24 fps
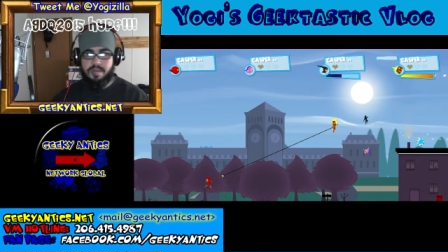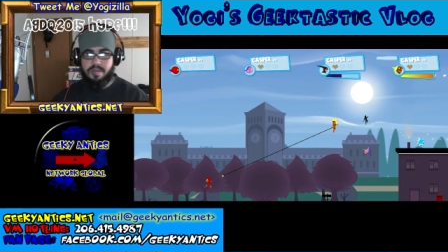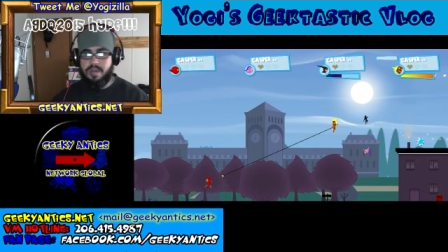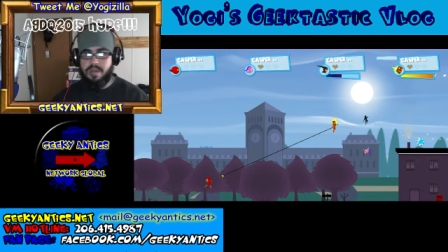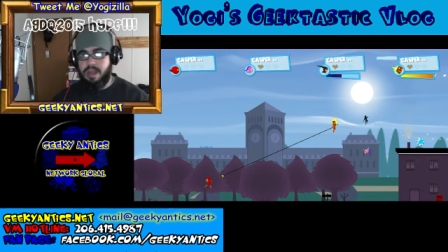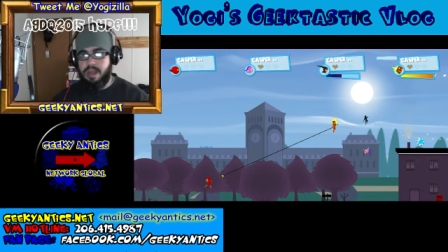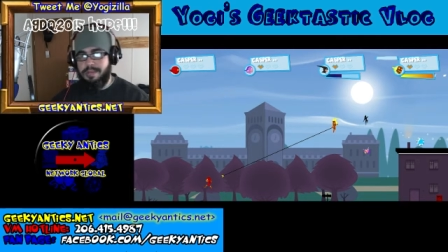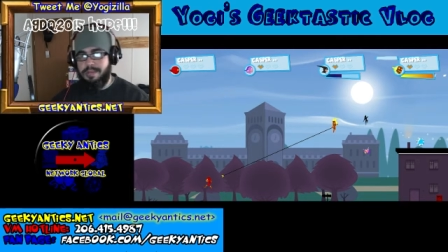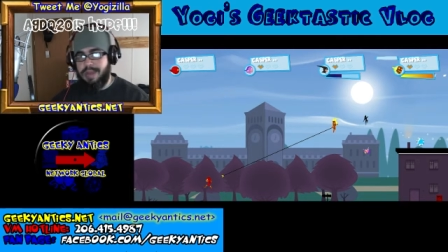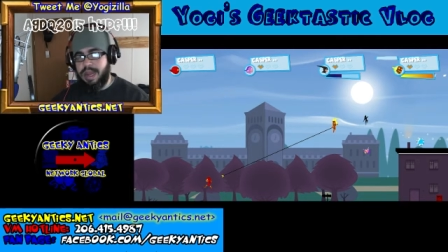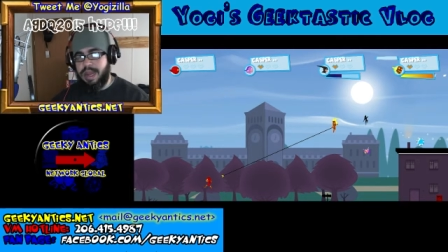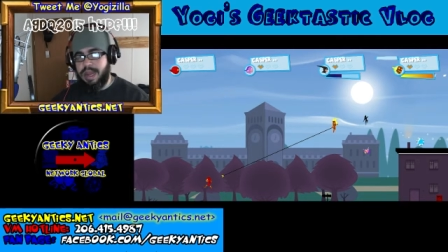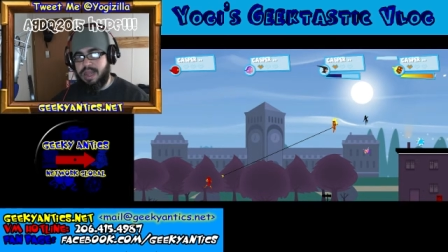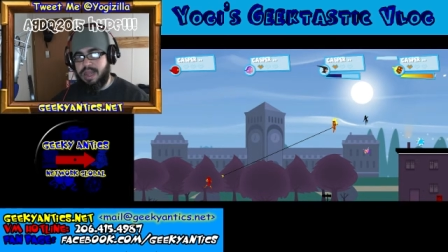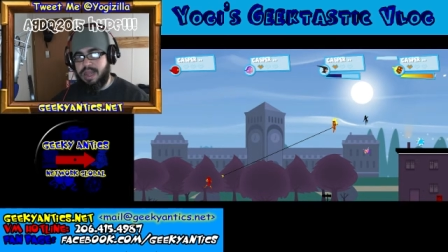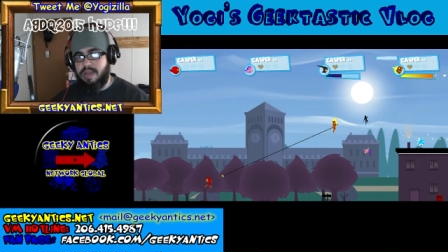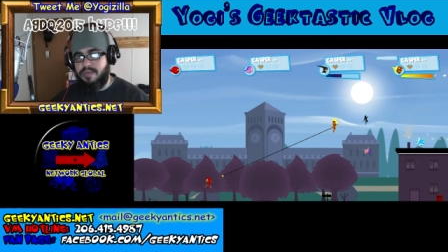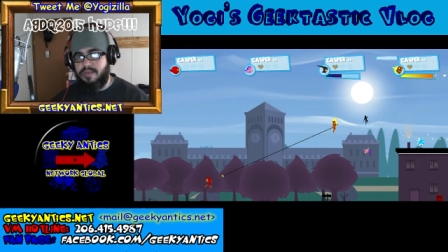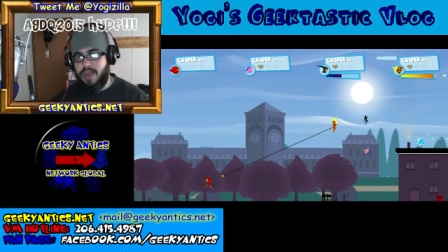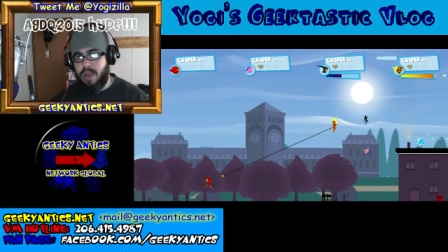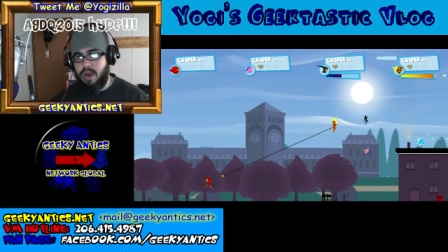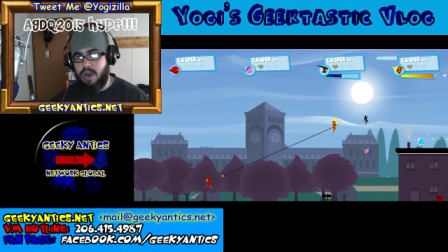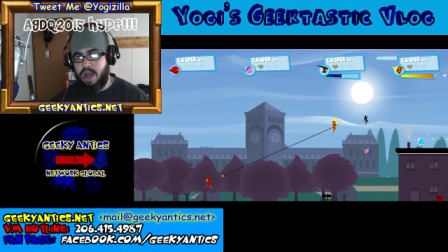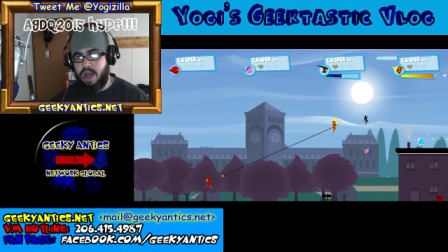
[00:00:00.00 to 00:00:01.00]
I'm gonna get this
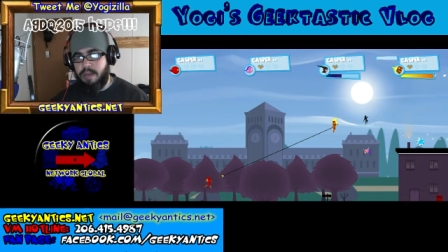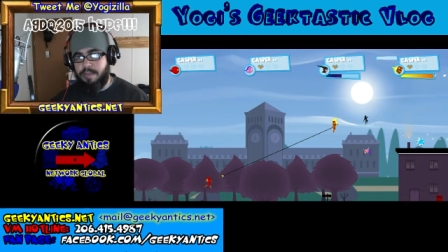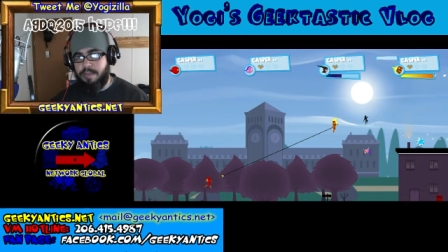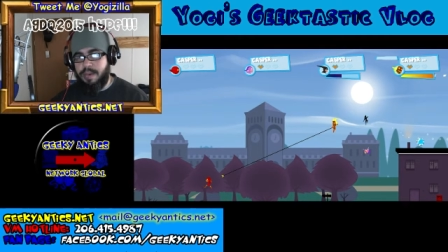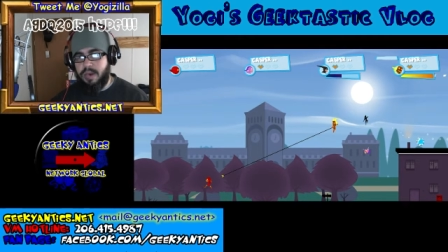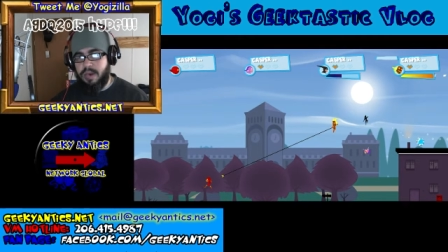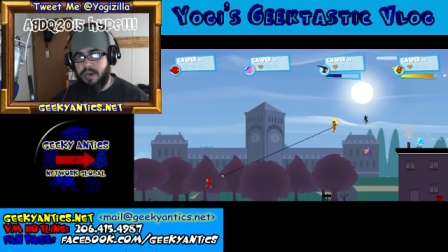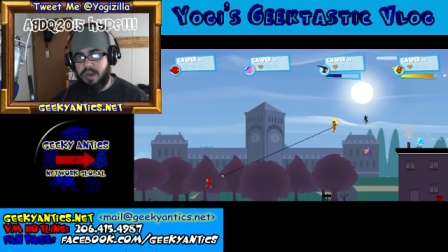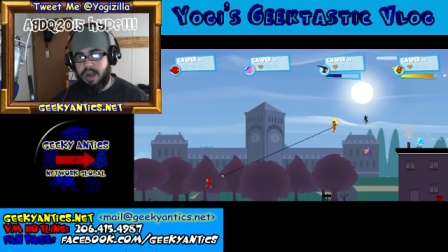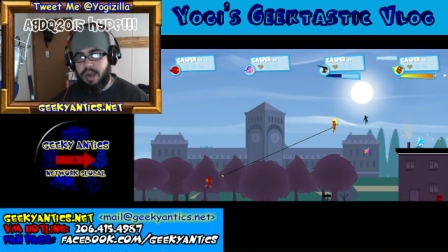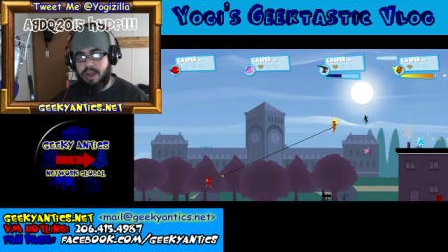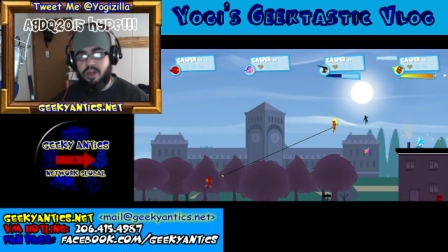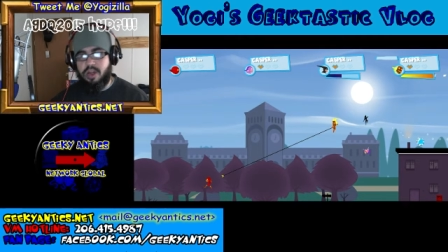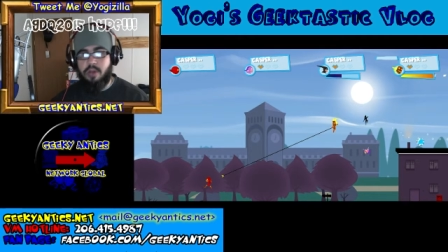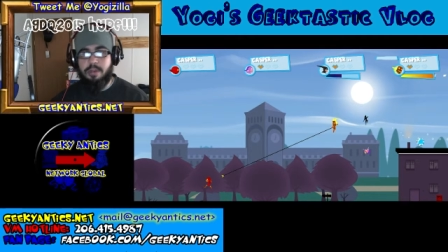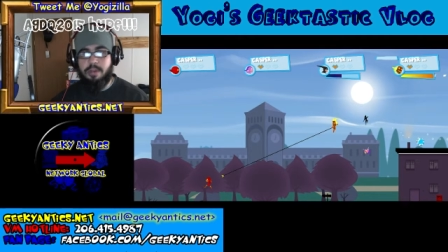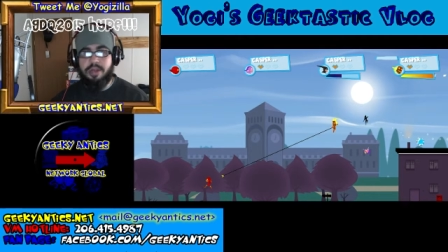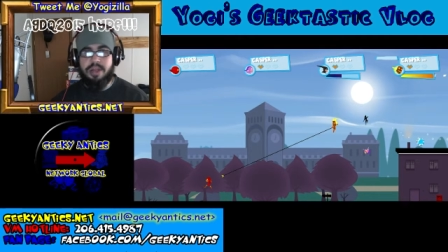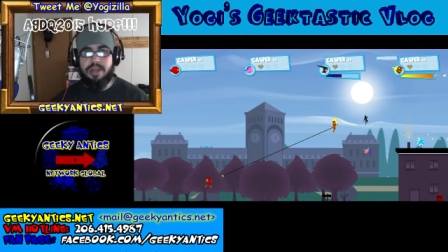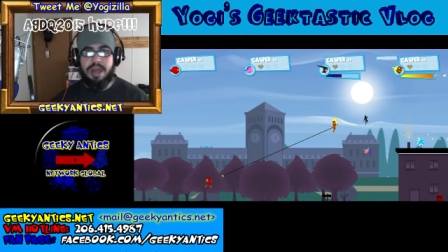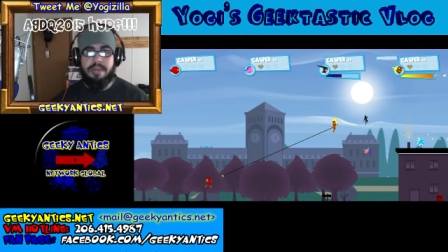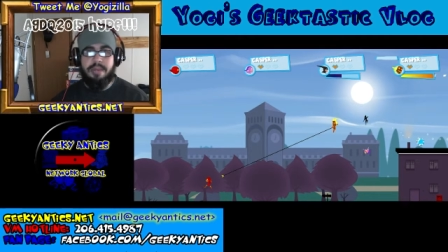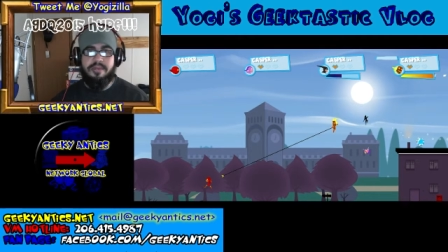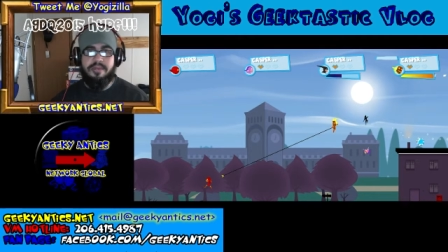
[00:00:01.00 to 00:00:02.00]
video uploaded. It's almost
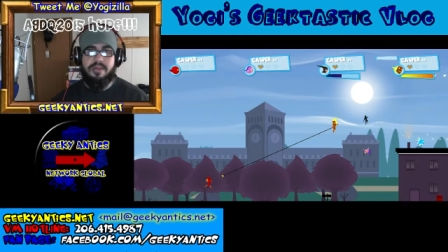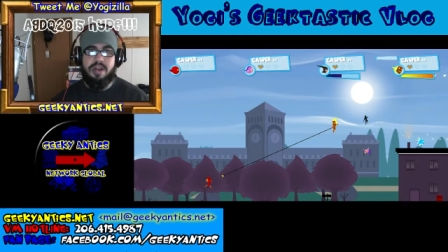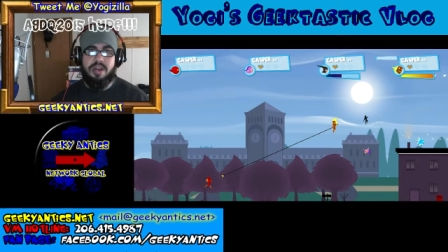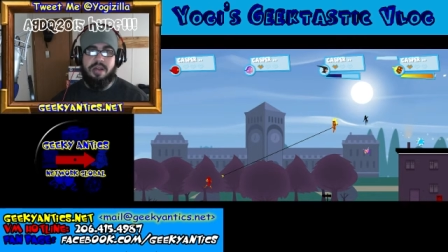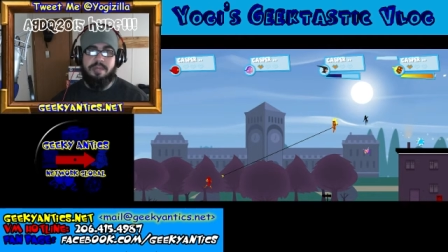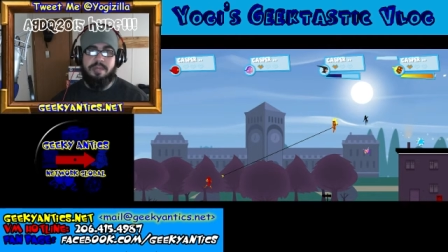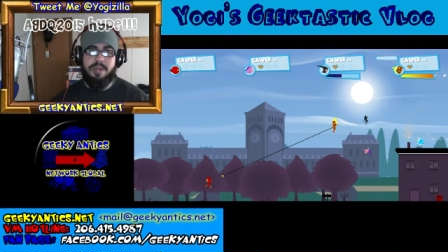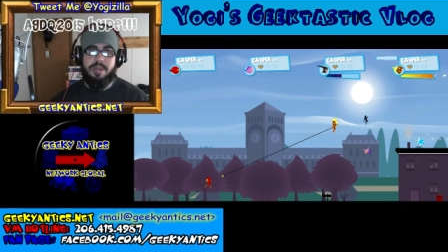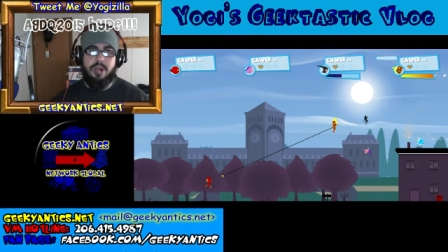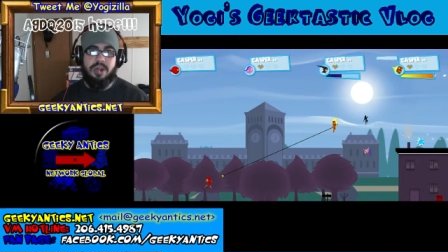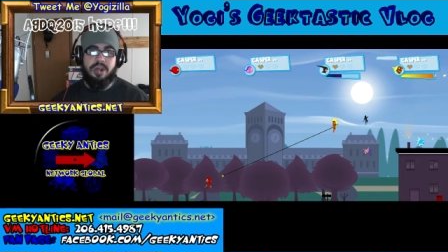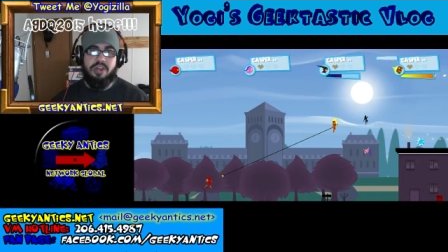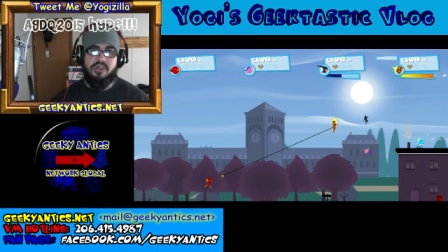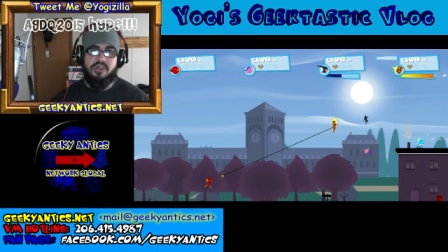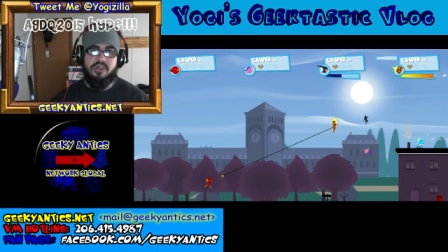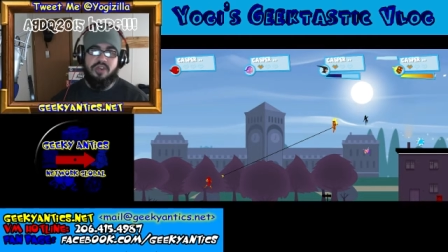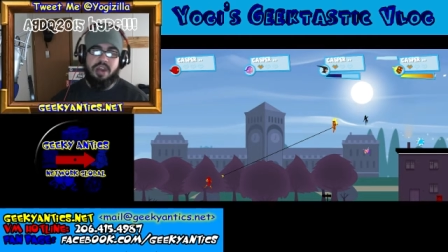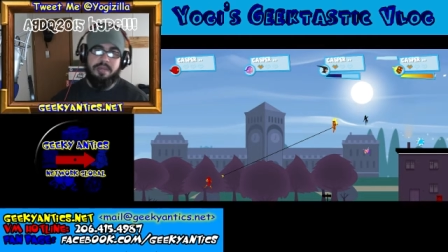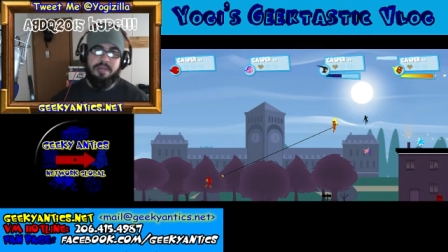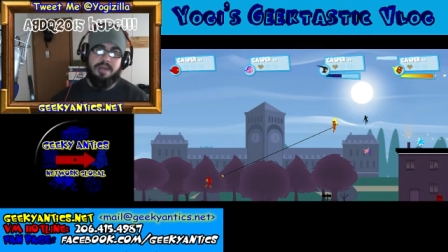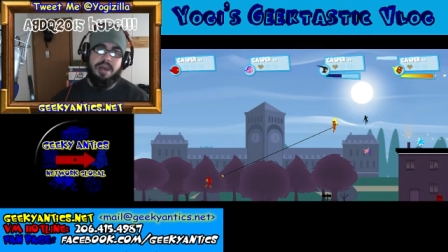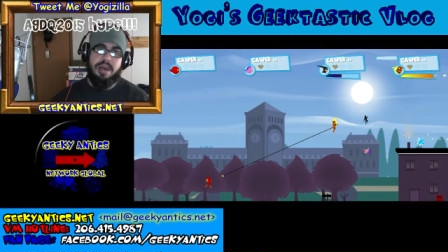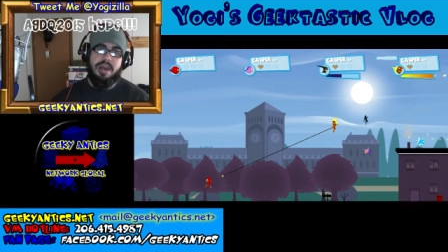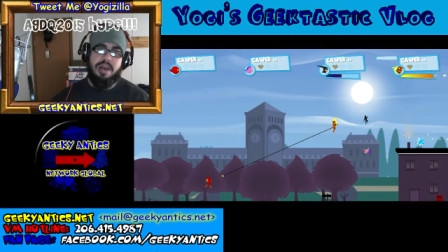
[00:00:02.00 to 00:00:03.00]
time for the bonus stream